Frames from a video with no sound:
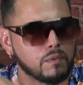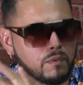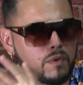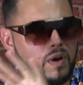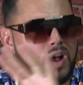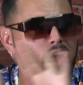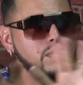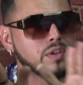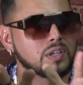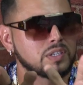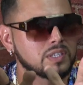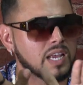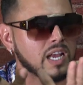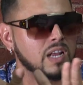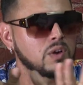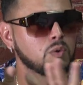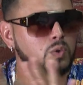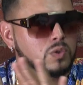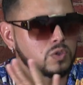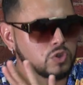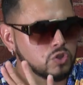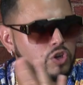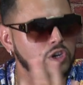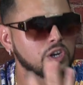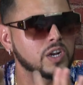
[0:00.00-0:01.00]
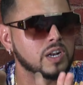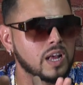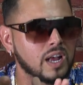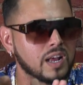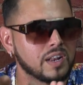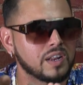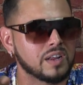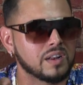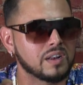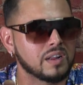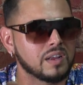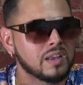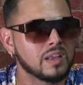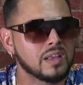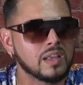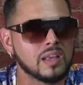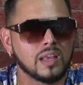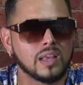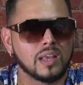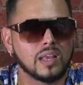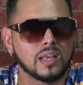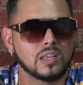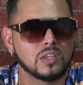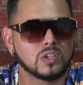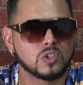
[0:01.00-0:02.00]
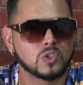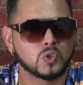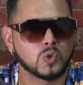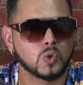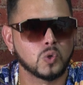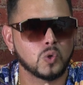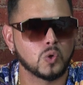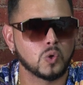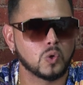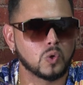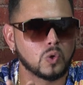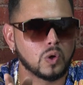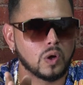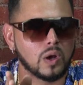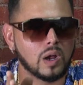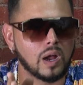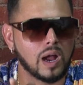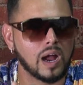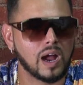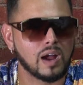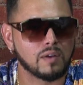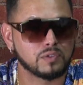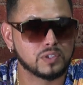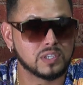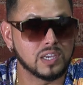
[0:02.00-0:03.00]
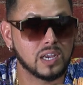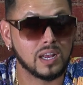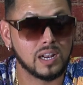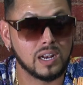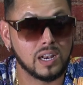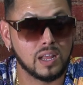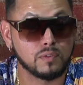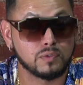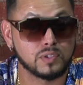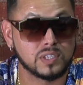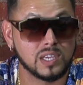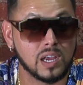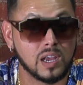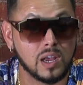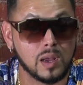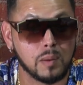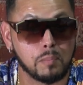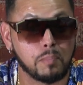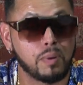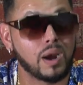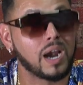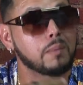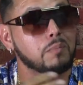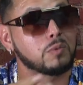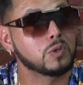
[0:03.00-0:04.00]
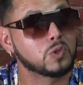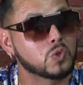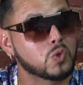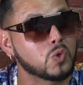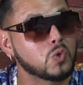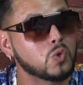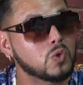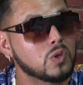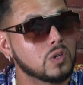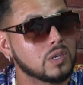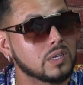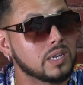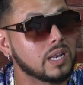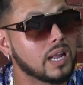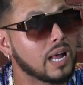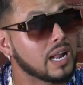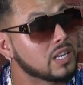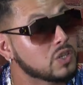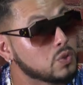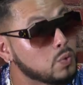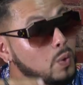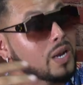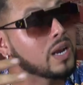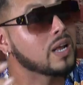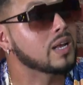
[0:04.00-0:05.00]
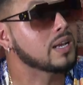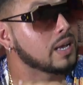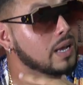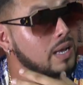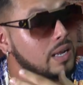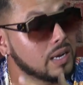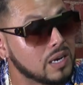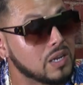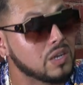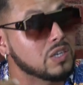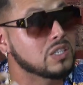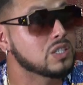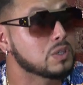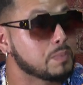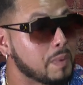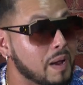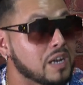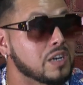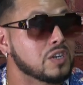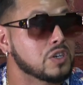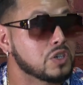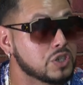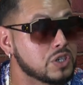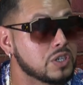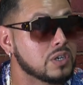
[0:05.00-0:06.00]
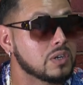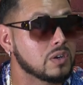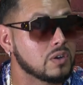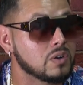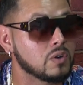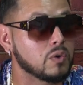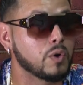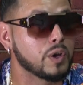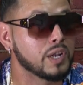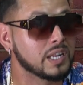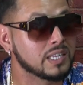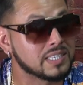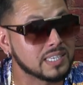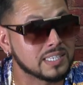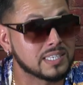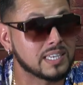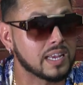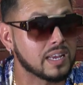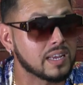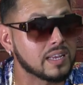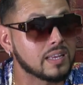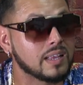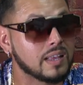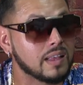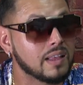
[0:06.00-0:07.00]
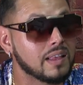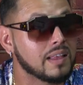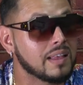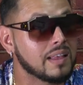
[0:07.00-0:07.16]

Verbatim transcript: father's side who's Trinidadian. Right. So after I left um, primary school, that is when I learned Spanish. And again, going like, boy,